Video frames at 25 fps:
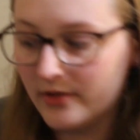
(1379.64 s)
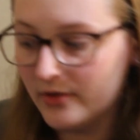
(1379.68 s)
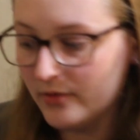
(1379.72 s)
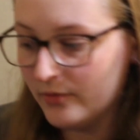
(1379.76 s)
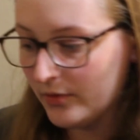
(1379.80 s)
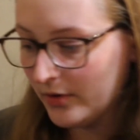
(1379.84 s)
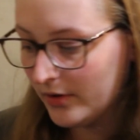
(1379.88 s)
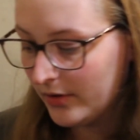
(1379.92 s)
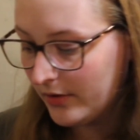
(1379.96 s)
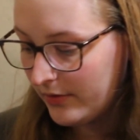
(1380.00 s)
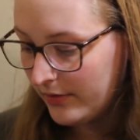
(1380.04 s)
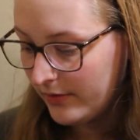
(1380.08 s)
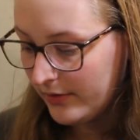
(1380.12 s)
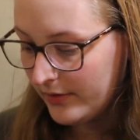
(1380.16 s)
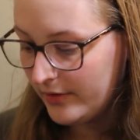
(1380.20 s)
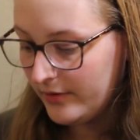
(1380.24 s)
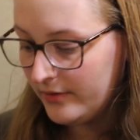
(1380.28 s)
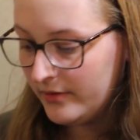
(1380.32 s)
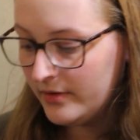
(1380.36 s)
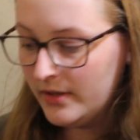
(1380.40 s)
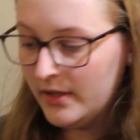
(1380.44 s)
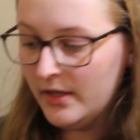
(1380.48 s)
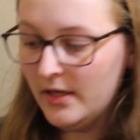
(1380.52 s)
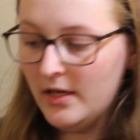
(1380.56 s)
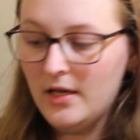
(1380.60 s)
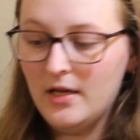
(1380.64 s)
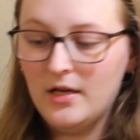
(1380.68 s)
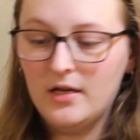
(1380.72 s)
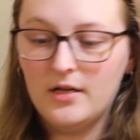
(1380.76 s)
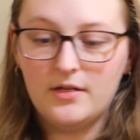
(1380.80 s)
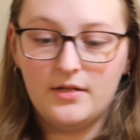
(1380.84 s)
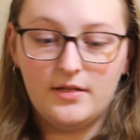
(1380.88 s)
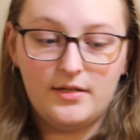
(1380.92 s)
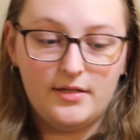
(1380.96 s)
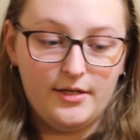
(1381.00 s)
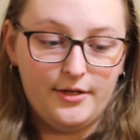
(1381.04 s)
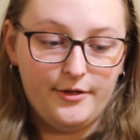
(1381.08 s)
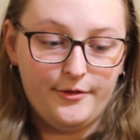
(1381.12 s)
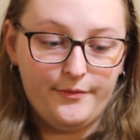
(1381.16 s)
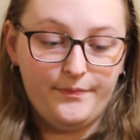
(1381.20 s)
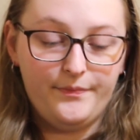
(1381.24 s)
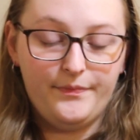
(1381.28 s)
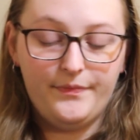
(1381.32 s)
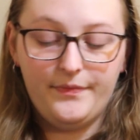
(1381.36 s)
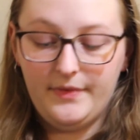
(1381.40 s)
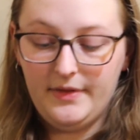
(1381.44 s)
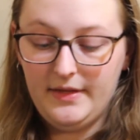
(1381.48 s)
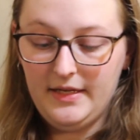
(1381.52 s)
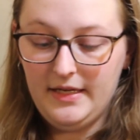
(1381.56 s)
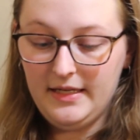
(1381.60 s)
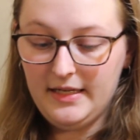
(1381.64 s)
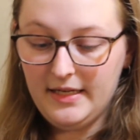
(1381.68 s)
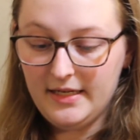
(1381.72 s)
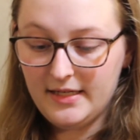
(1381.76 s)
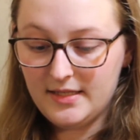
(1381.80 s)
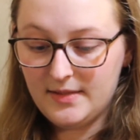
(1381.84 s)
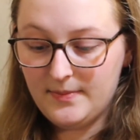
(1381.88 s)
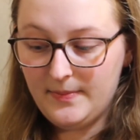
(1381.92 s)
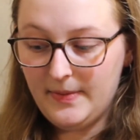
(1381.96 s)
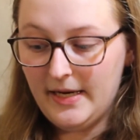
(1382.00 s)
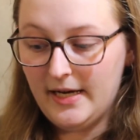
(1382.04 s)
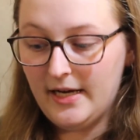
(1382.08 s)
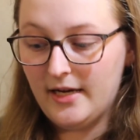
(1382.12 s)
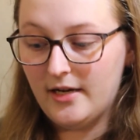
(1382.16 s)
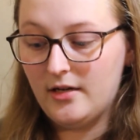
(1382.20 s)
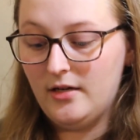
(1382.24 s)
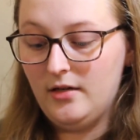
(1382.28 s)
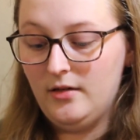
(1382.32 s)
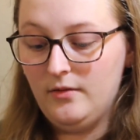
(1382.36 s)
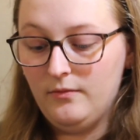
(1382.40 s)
to work through. So the next pattern,